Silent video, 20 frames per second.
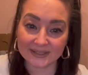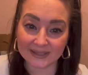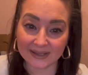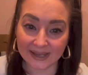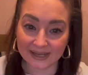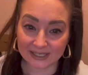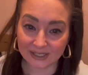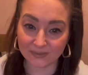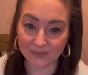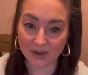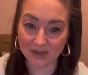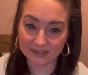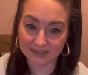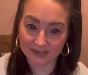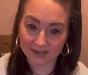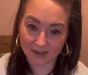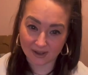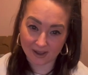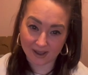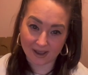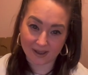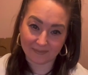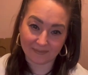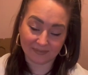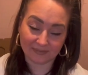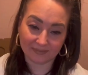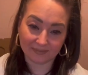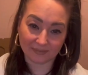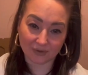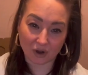lady was
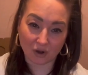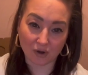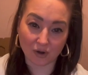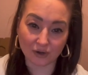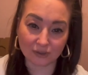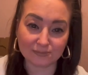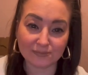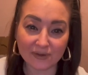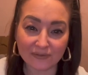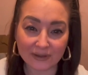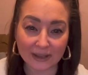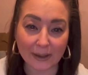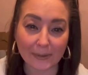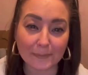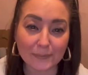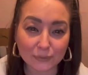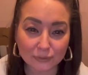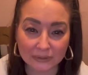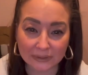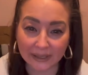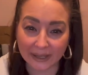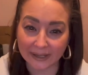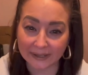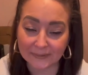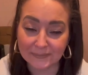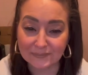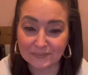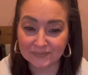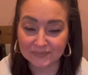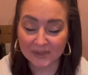called Maria Budlick,
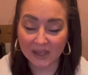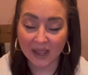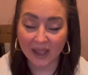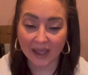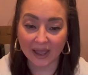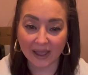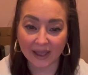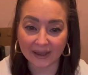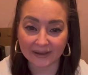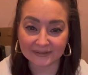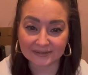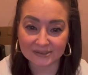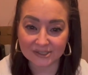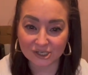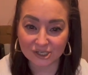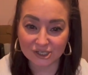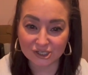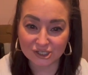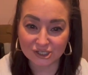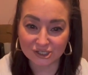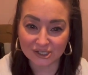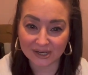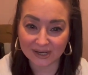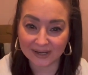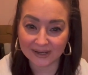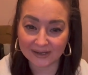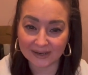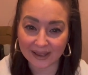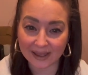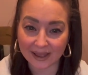and
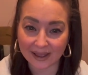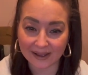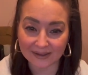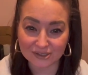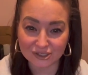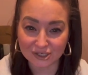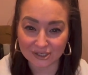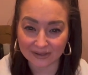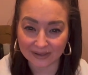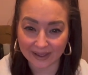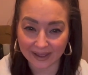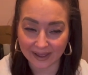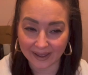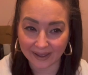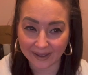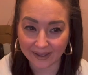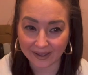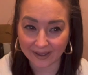she actually